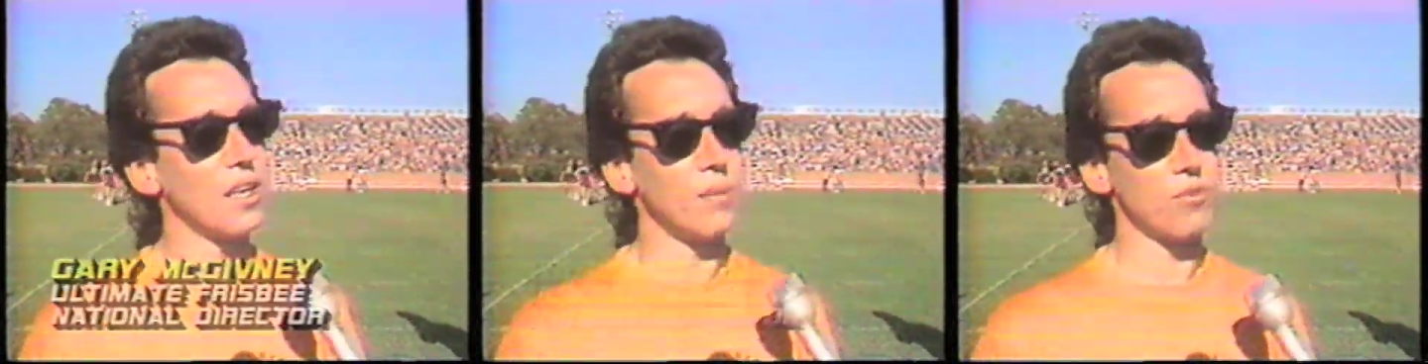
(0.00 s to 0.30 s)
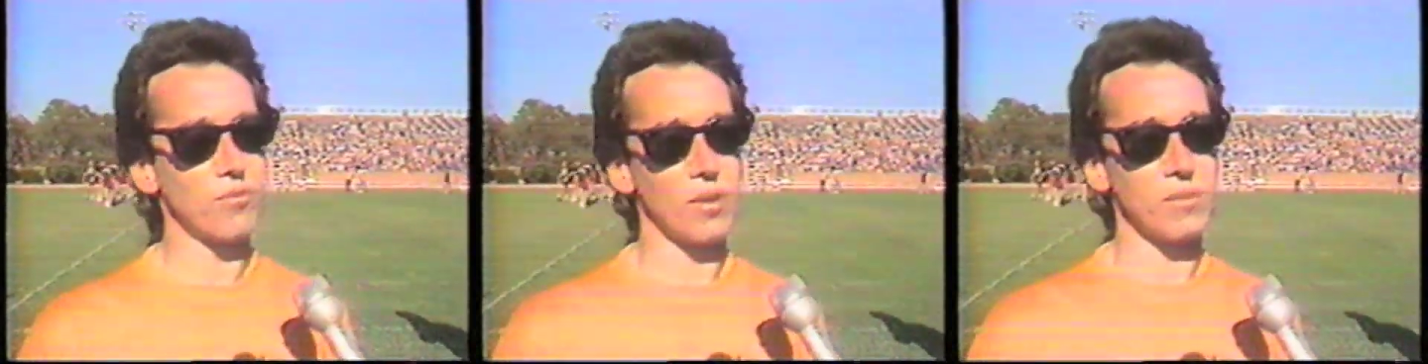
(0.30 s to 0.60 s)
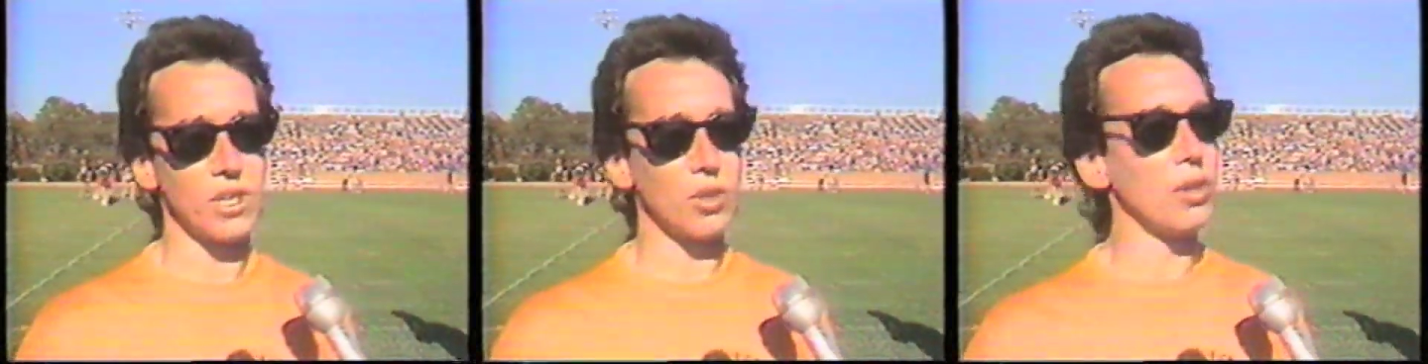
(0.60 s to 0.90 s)
comes
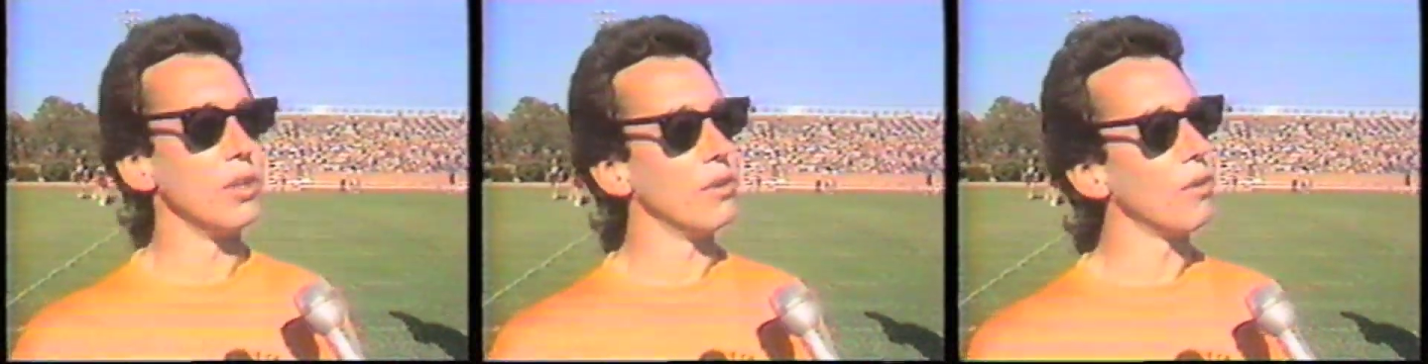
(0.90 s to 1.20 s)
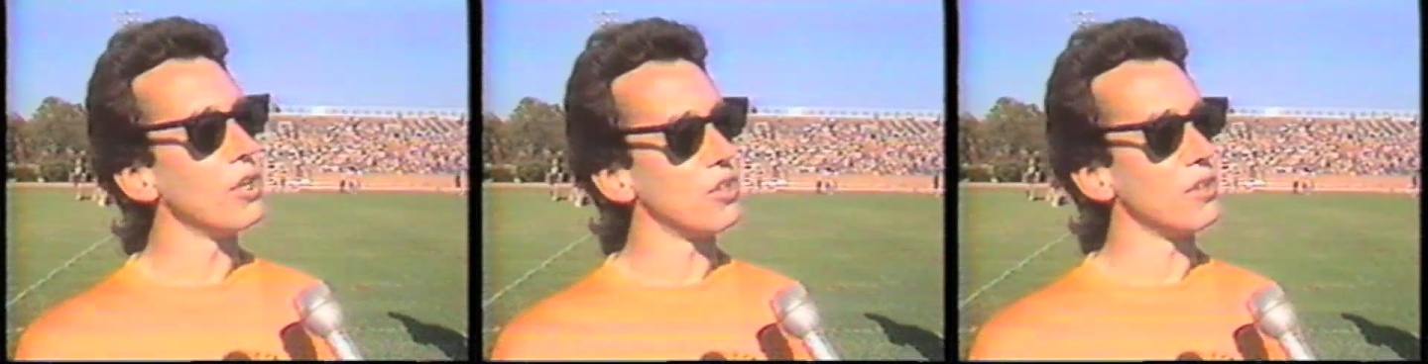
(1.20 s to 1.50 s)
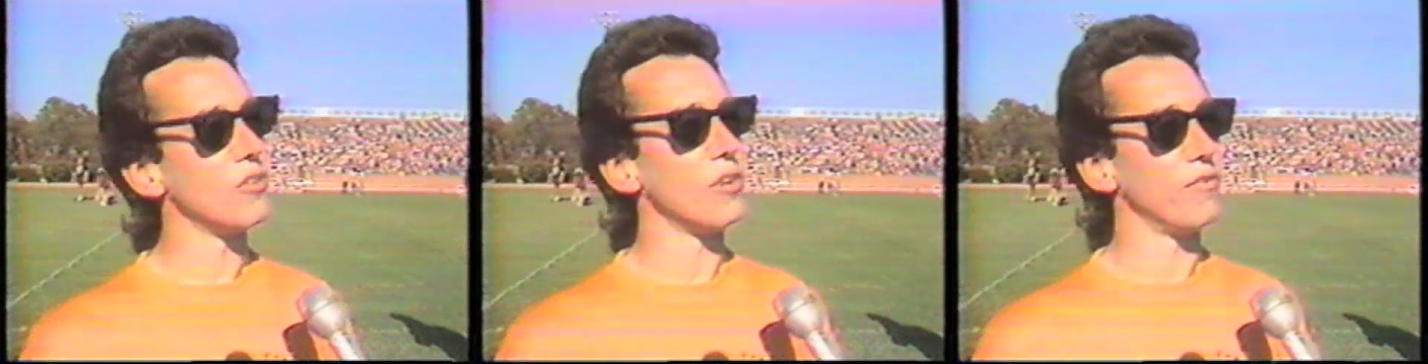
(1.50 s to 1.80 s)
from the early
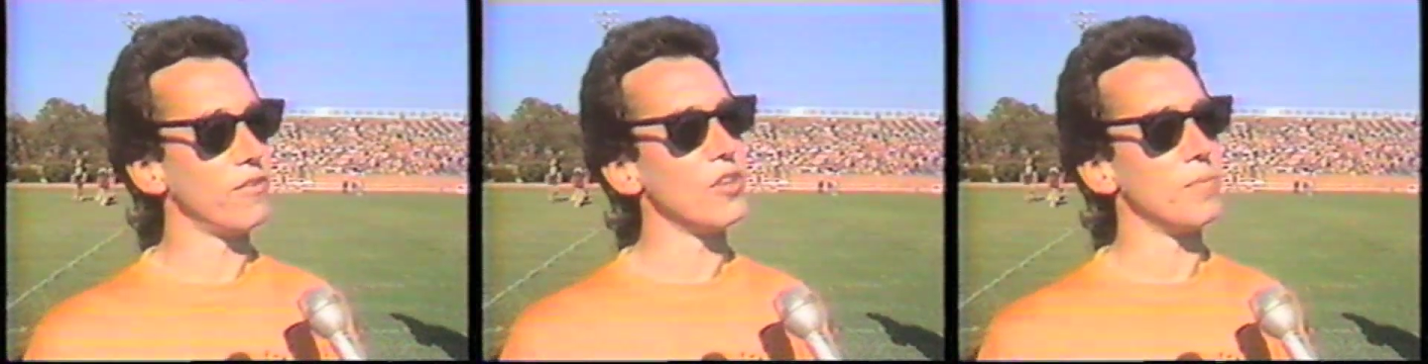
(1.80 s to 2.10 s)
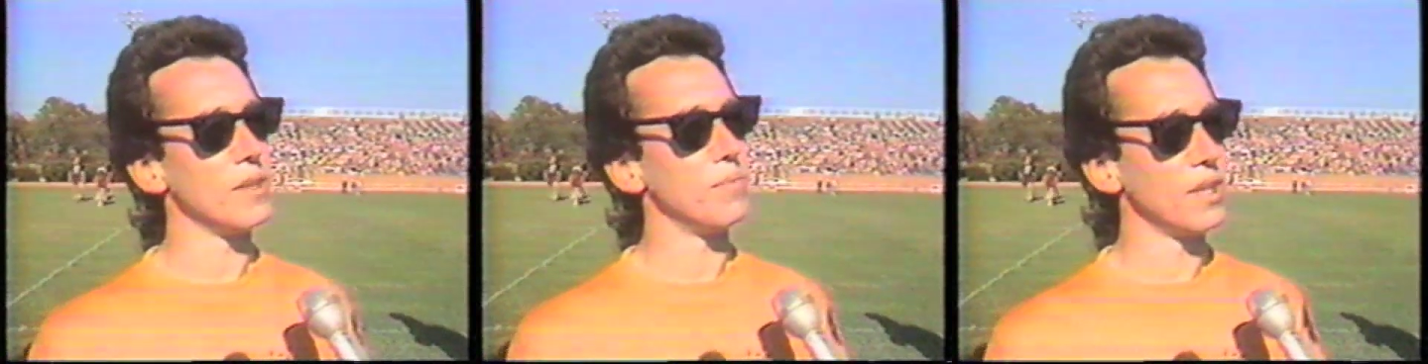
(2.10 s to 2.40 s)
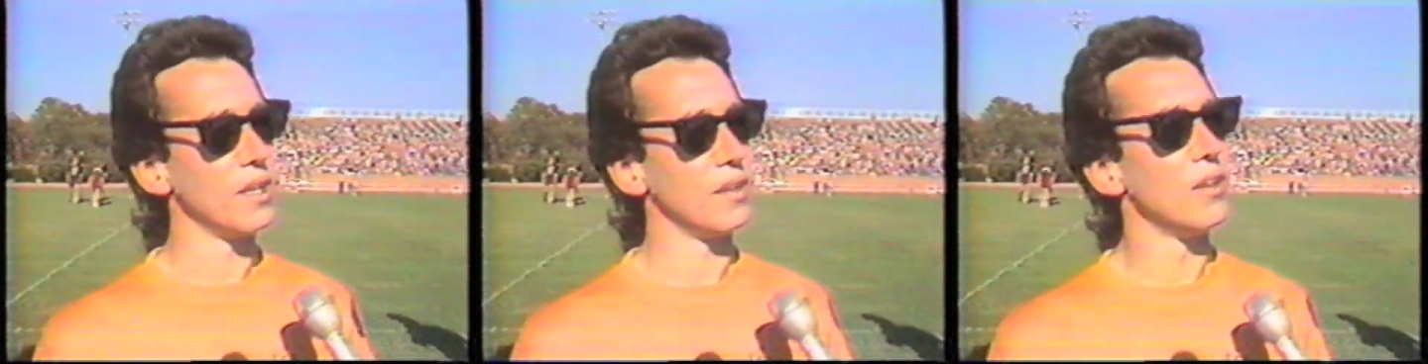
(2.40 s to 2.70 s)
origins of frisbee
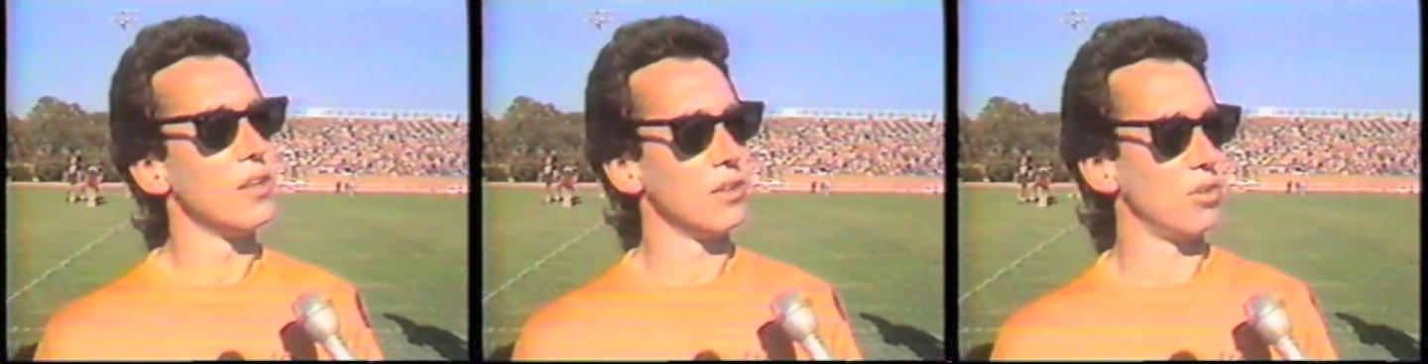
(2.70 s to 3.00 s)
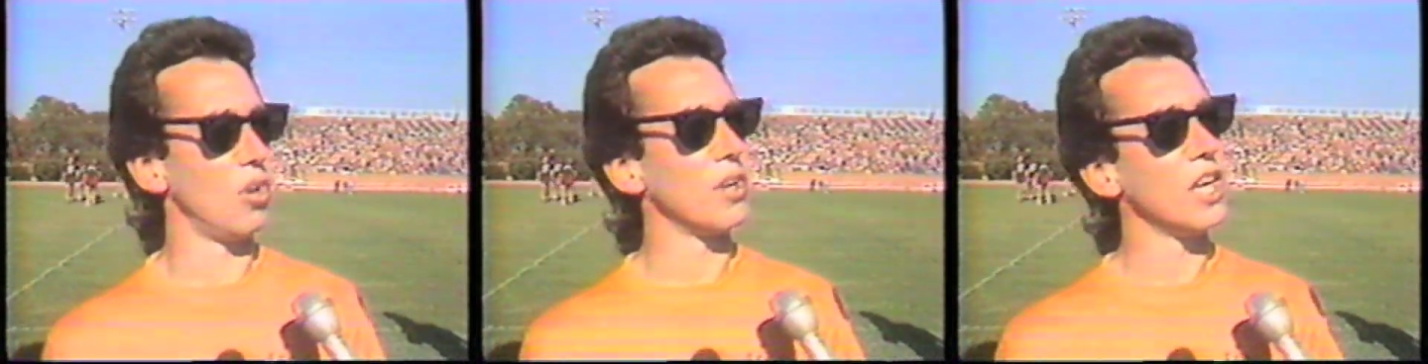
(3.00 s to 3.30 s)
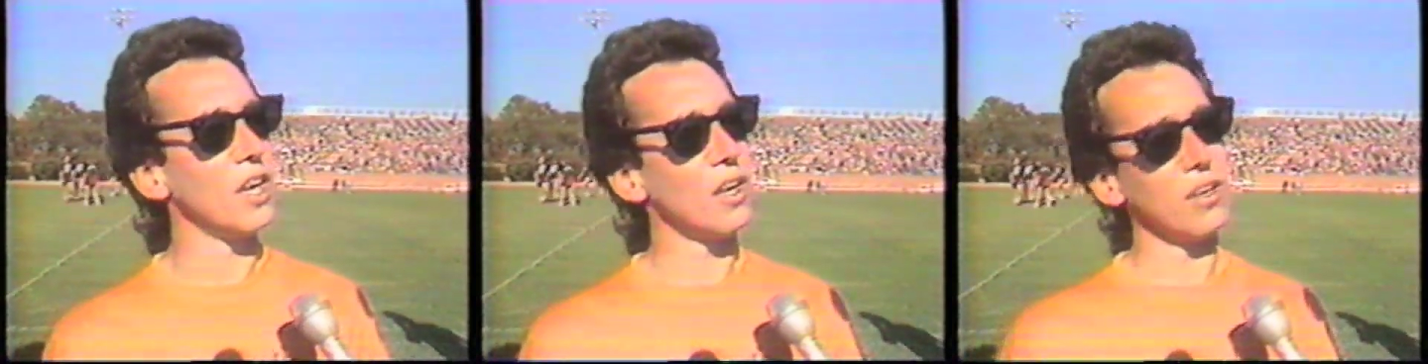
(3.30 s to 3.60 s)
being long
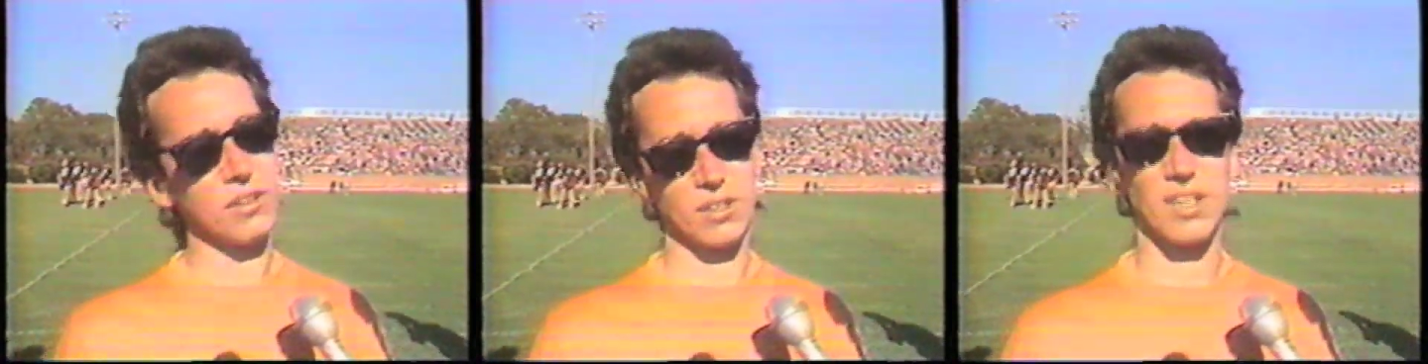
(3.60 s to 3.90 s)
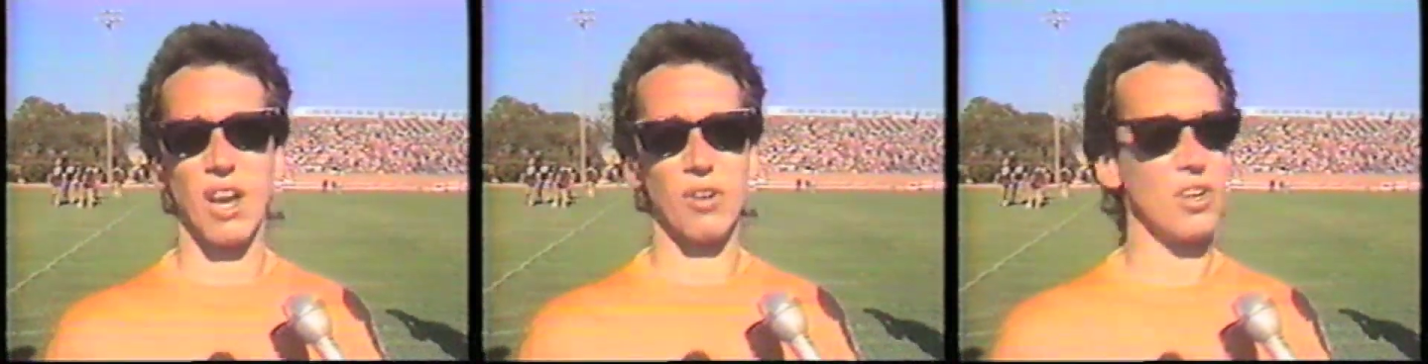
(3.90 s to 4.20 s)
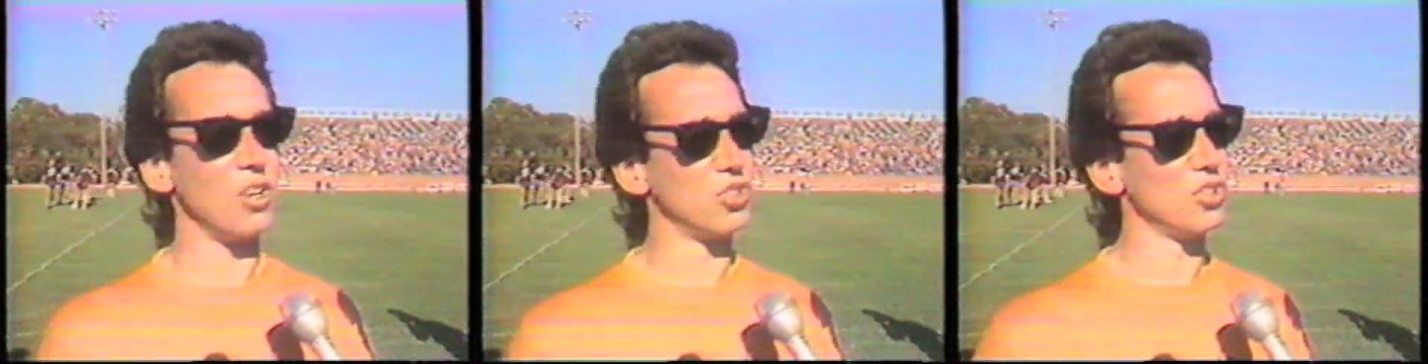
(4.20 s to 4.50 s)
hair,
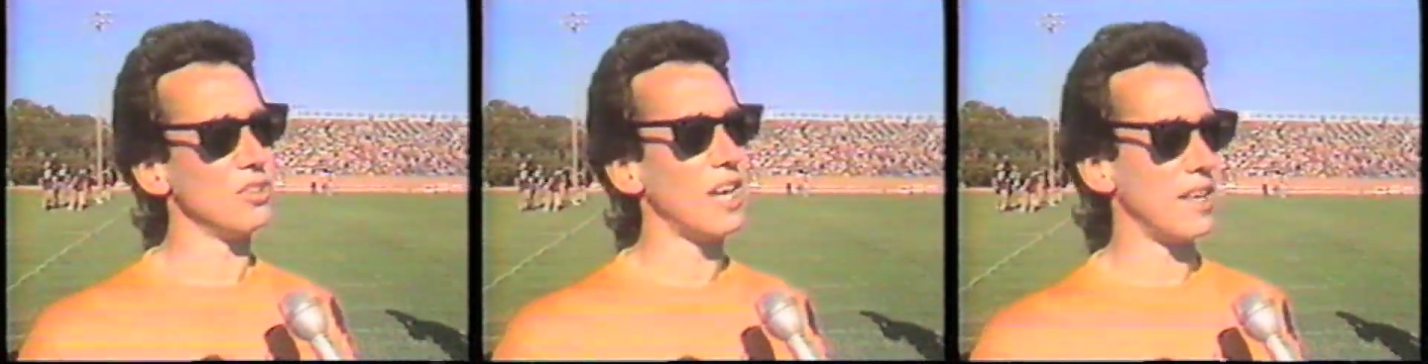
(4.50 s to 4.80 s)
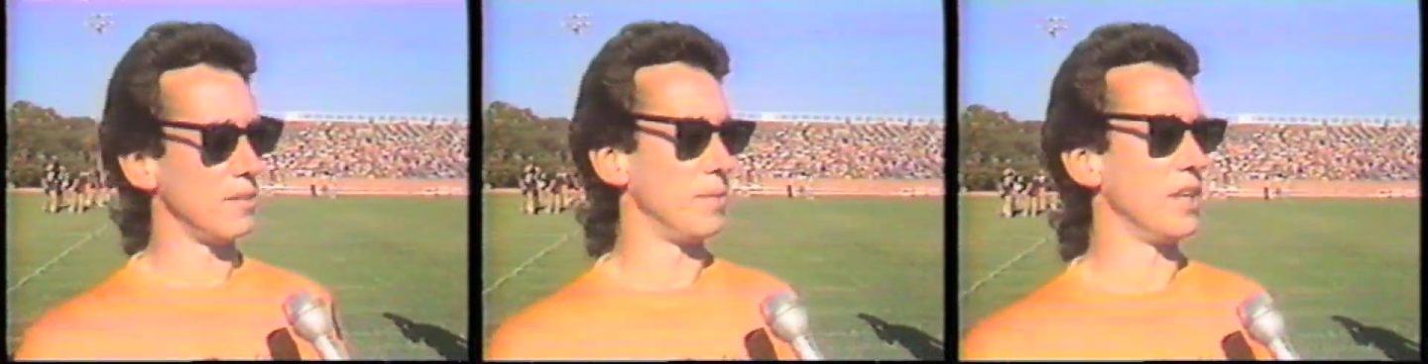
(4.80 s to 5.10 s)
counterculture on the